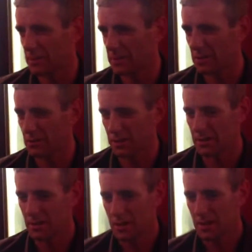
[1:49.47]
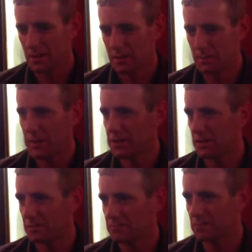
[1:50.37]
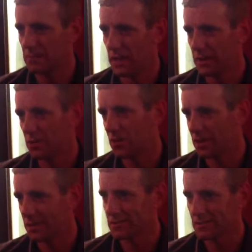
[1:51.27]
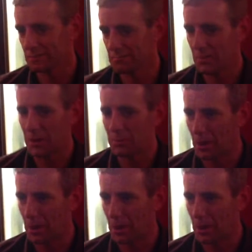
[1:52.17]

you know, kind of special uh, coins and milk mm-hmm.